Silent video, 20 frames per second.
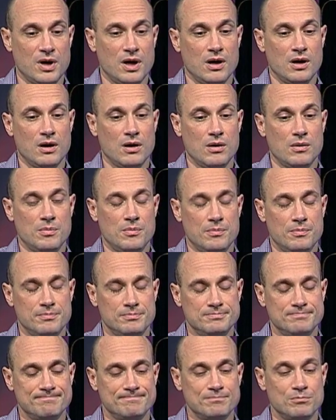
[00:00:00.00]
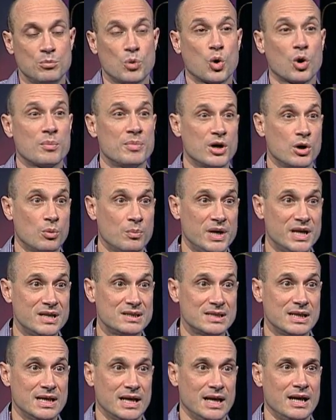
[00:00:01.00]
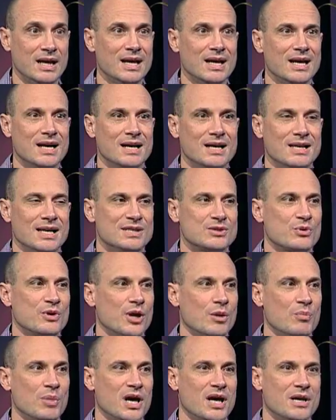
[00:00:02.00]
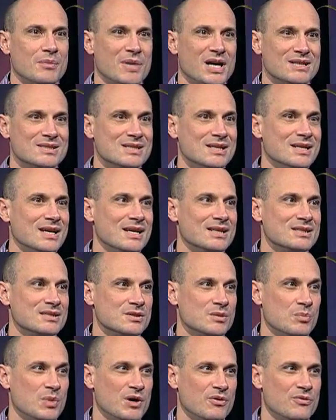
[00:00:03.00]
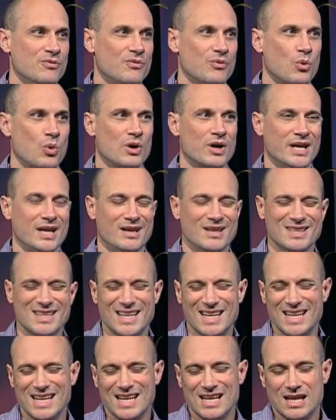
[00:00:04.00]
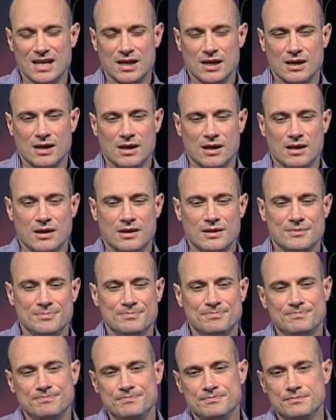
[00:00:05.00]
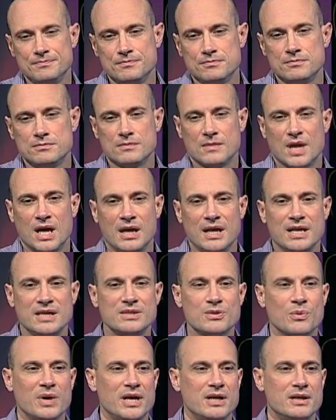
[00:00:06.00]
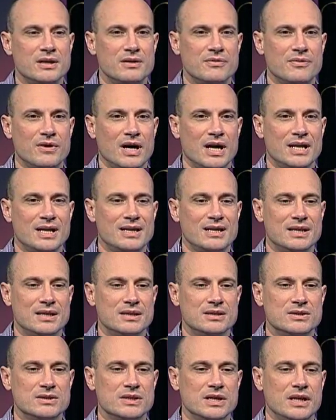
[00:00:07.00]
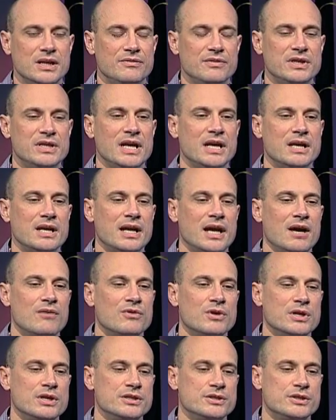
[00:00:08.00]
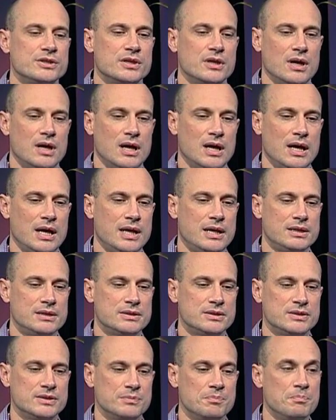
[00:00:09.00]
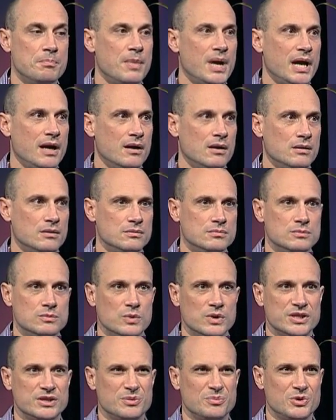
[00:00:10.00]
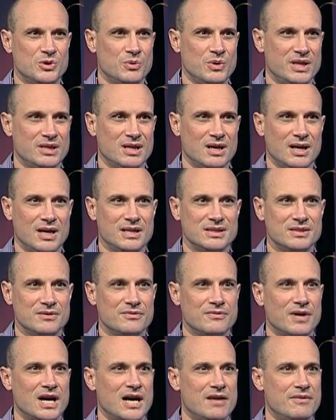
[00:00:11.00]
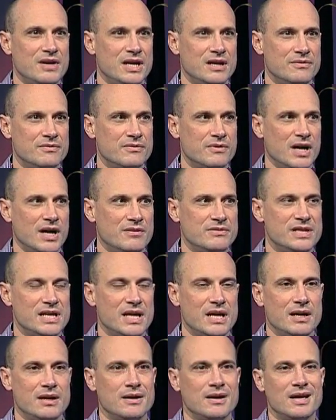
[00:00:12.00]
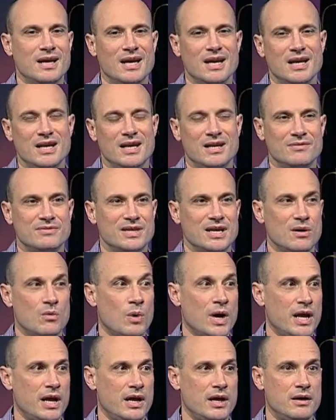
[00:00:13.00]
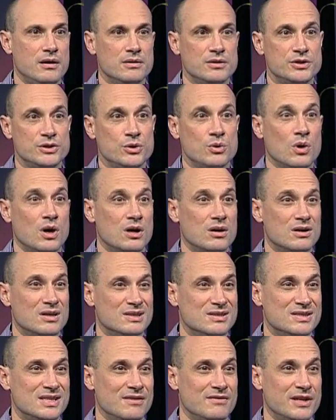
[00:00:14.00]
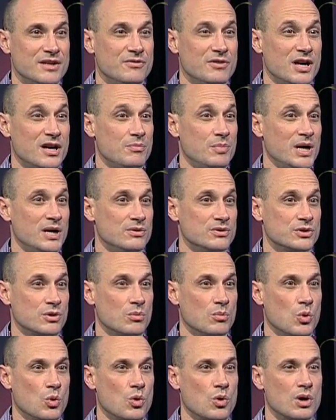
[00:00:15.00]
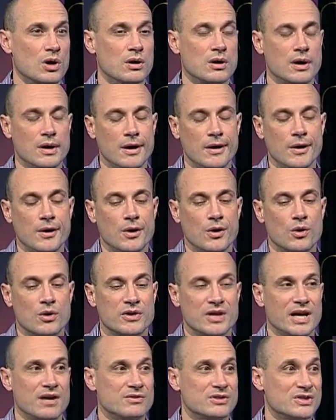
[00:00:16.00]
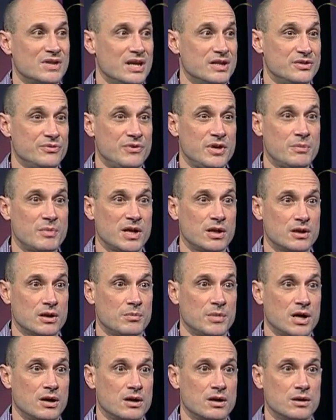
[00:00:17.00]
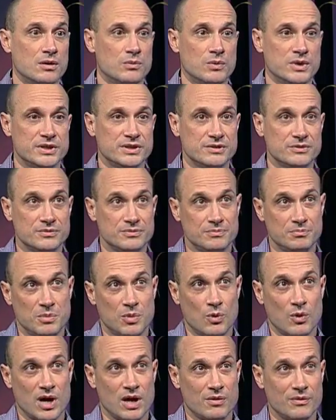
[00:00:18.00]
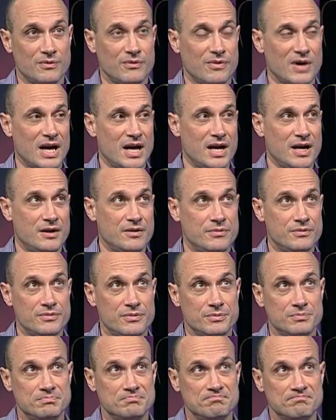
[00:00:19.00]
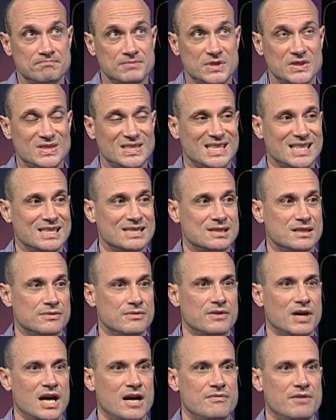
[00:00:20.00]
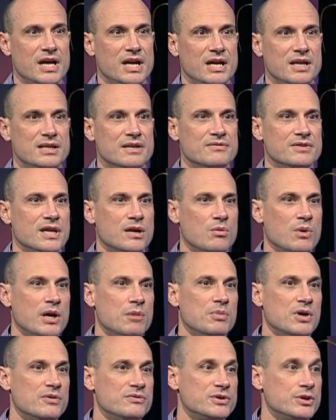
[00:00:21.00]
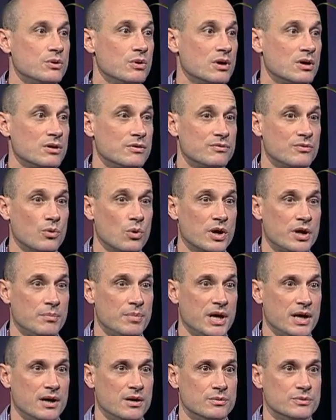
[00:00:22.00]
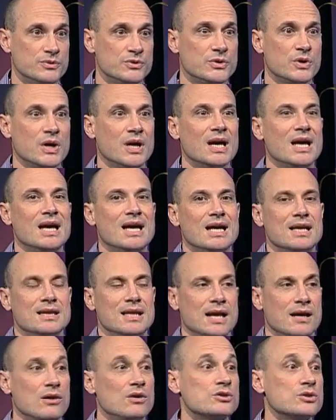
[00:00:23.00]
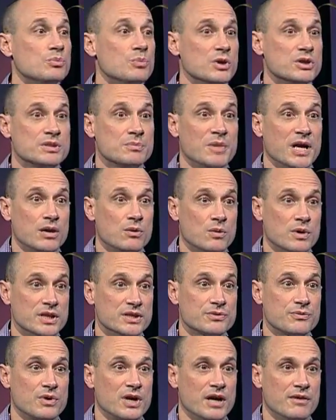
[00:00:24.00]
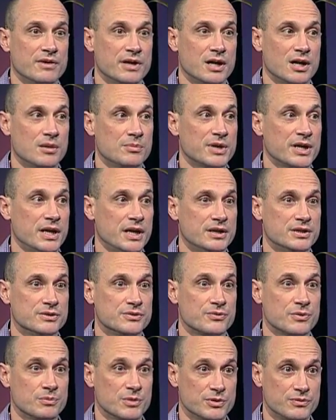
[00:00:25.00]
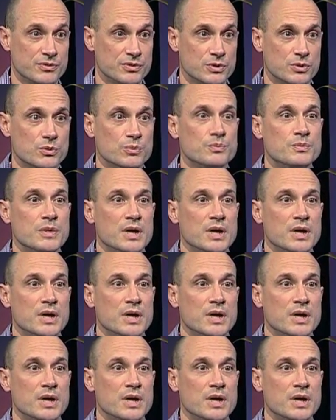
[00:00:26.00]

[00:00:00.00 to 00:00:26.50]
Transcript: uh, morbid obesity, and that's where your body mass index is above 40. Uh, an easy way to define it is if you take an average height male, which is between the heights of 5'8 and 5'10, if they weigh 275 pounds or more, or the average size female in America, which is around 5'6 to 5'8, if they weigh above 240 pounds, that also puts them at risk for having complications from the flu.